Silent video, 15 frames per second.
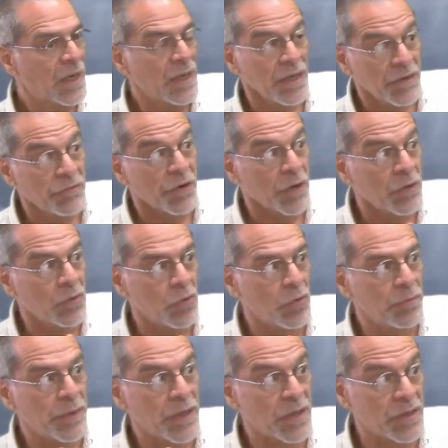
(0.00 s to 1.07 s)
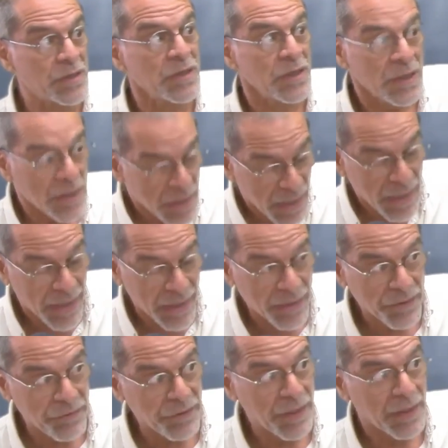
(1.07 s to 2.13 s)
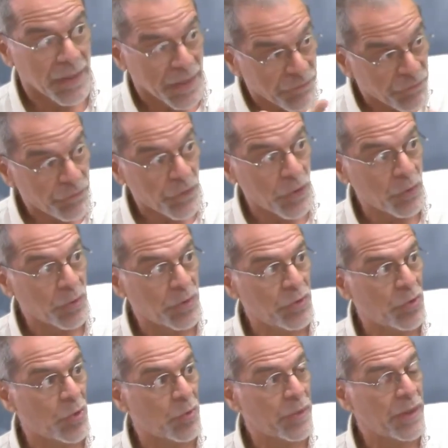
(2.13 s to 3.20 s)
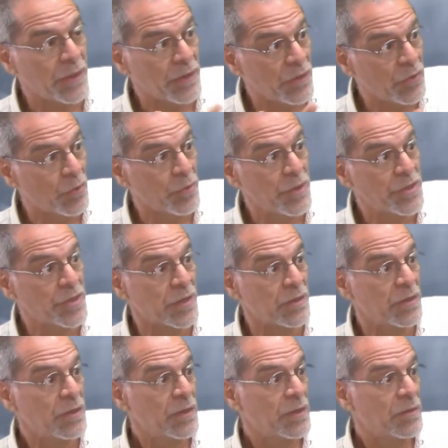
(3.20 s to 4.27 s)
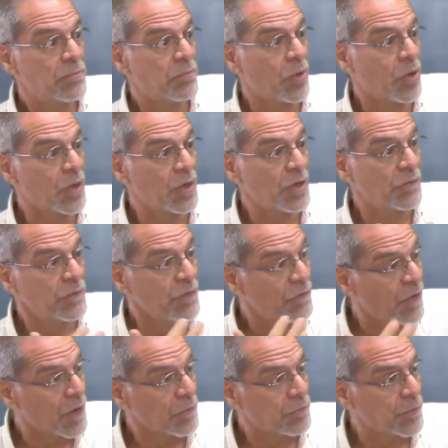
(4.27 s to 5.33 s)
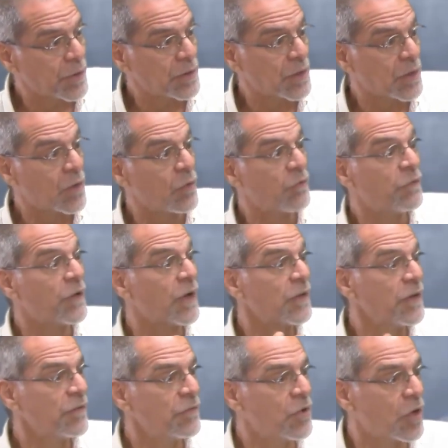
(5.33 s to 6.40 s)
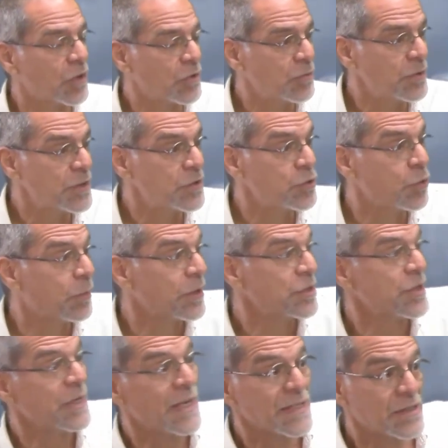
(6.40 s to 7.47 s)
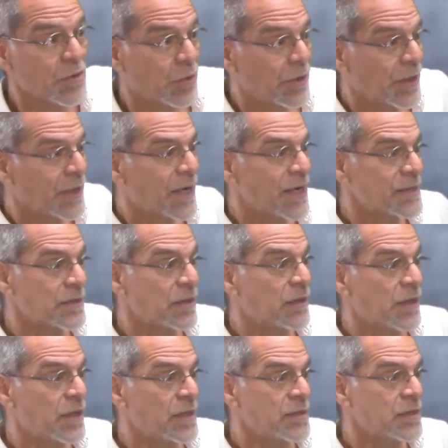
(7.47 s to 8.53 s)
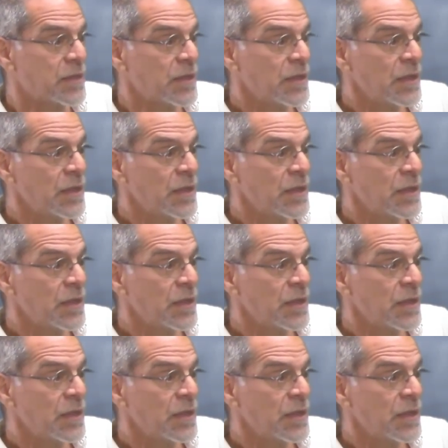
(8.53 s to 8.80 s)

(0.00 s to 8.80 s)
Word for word: And it rang home because I agree and I followed Norway and the Norwegian model of development and how far they've gotten with so much less oil and gas than us.